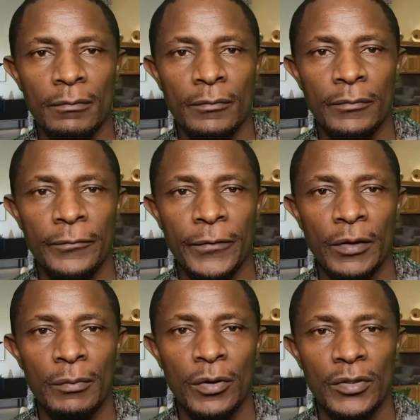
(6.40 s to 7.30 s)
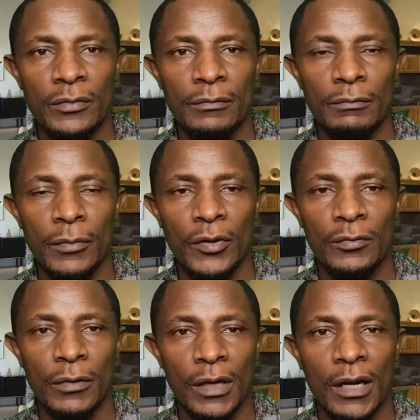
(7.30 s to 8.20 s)
Feel most
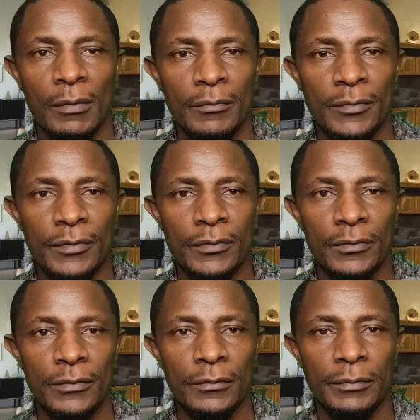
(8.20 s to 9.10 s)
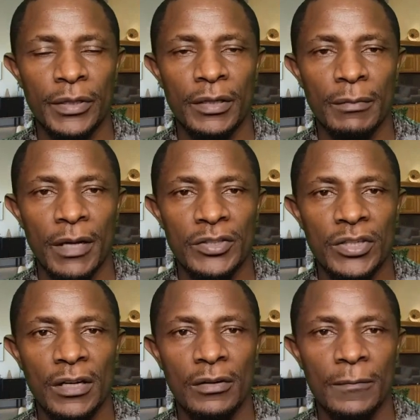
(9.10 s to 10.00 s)
welcome to be in my
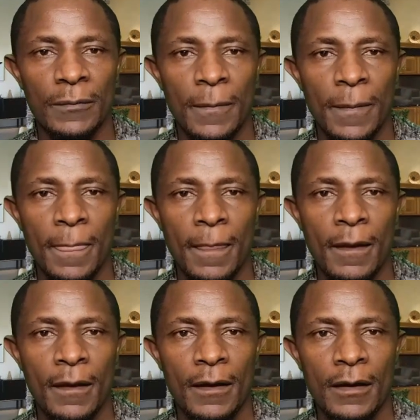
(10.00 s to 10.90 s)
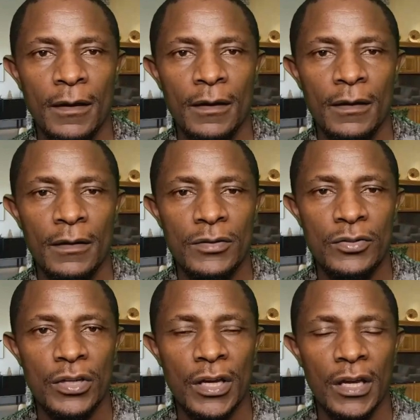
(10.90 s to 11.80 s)
channel.
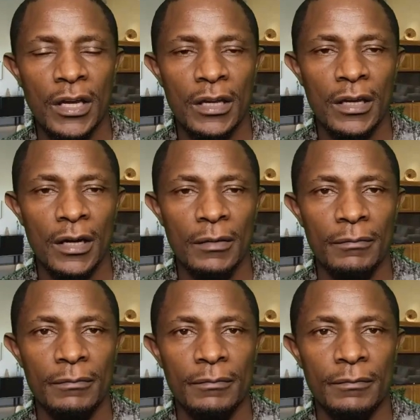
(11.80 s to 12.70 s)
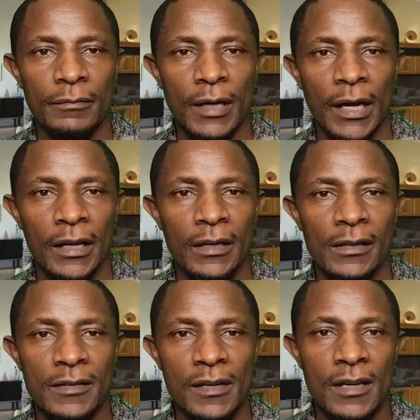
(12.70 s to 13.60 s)
Today, I'm again
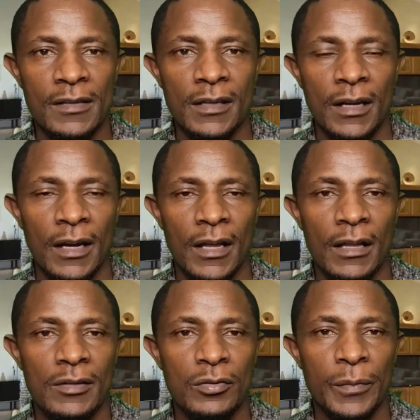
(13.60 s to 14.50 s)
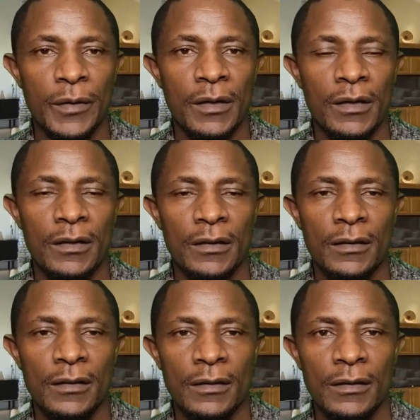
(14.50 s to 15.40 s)
discussing another topic,
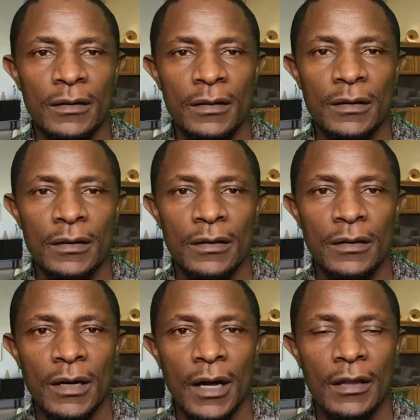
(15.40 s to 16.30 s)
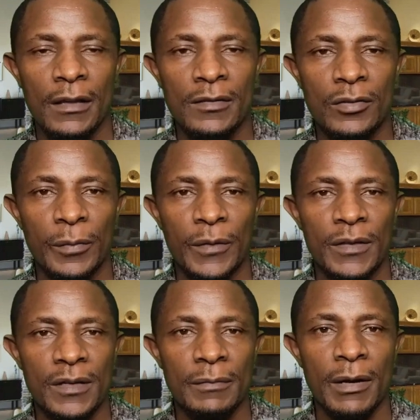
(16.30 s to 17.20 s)
and this topic
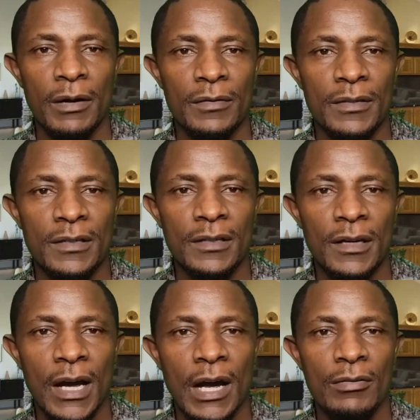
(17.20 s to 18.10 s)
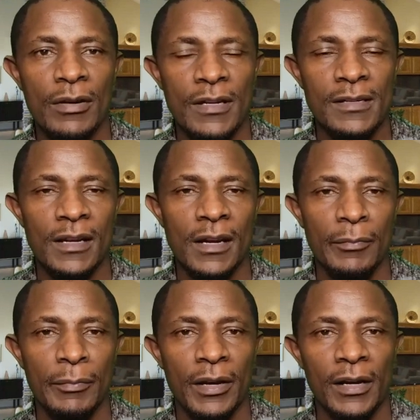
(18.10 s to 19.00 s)
is about how does an
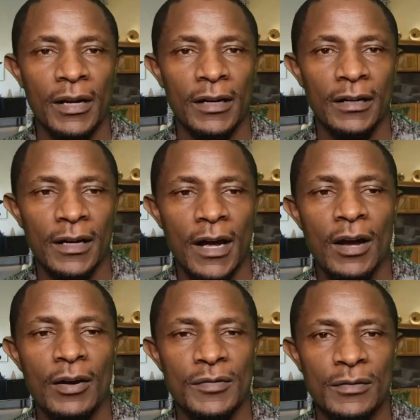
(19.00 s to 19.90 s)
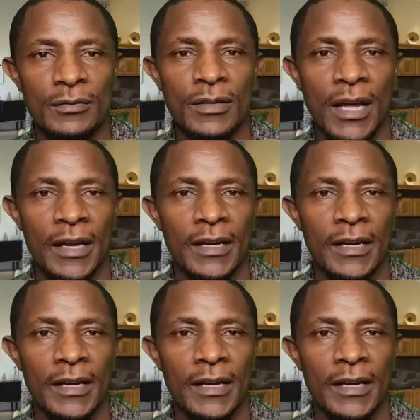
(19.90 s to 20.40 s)
American house look like.